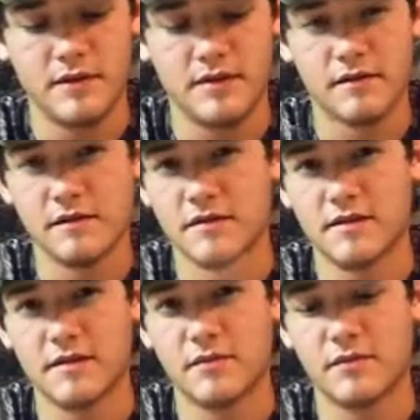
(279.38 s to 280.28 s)
Just a little
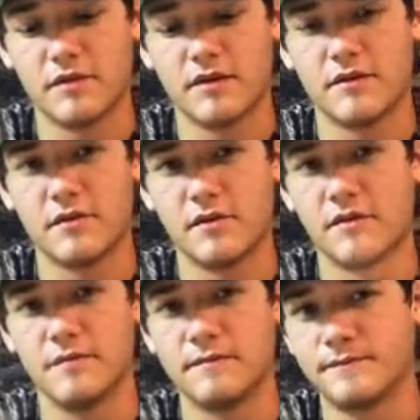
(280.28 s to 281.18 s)
simple run
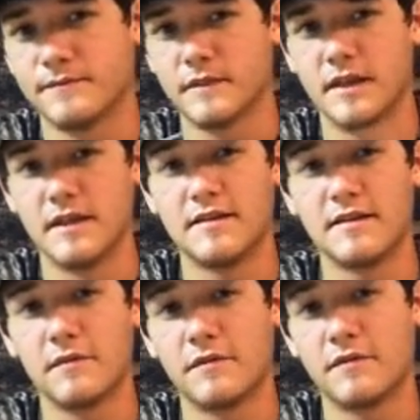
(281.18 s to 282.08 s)
through.
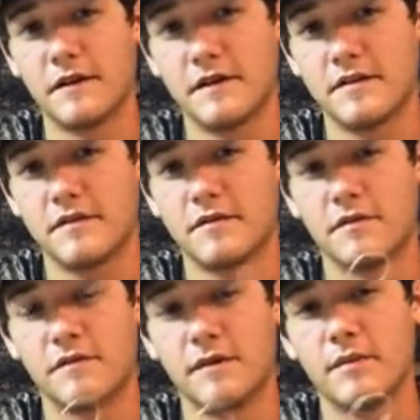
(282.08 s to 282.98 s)
December 1st
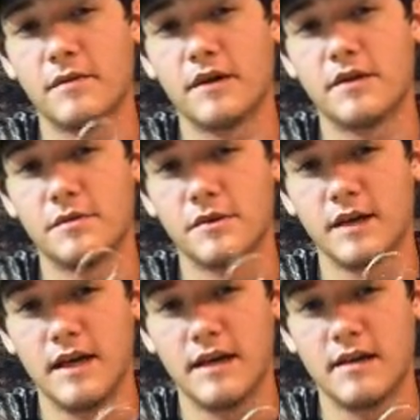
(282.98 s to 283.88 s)
through February
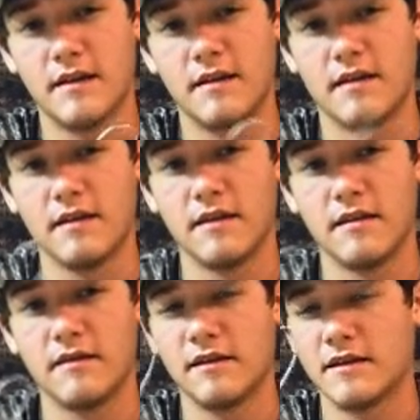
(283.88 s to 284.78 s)
28th.
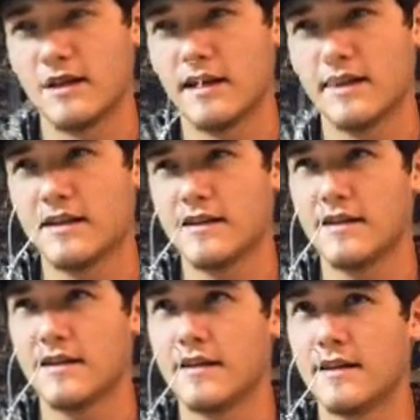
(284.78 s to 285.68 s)
I
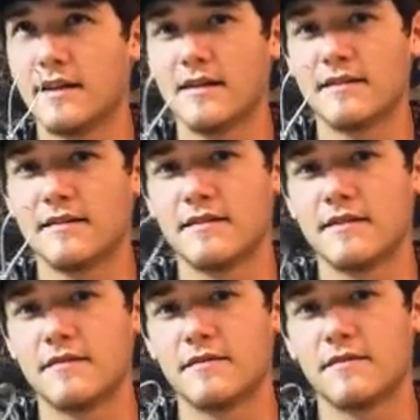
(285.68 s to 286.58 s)
think that's the
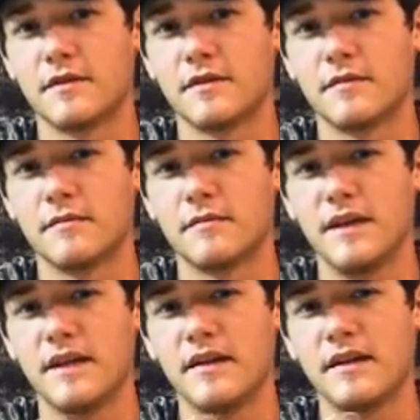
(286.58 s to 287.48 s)
season for
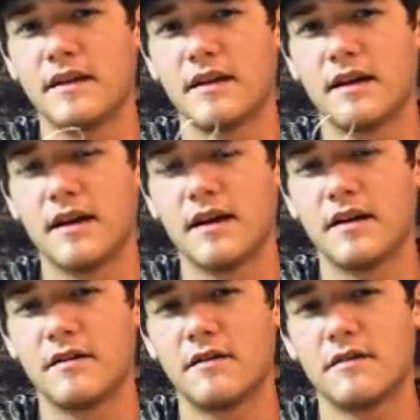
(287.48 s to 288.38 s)
mink,
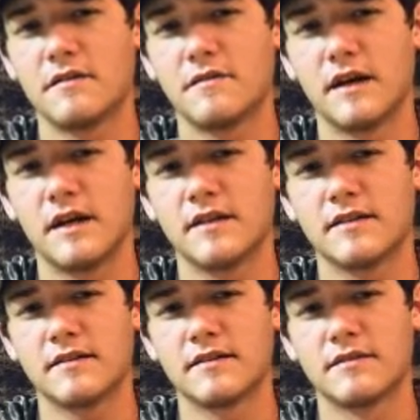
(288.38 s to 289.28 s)
otters,
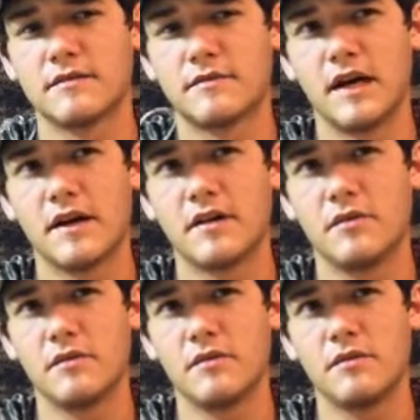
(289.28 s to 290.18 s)
fox,
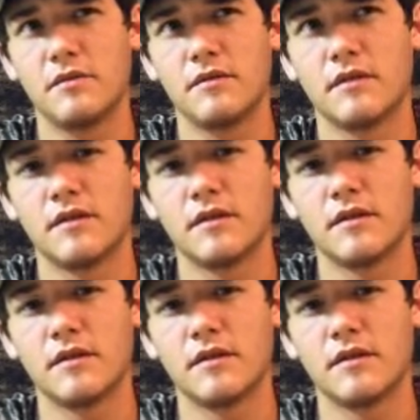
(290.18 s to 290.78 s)
raccoons,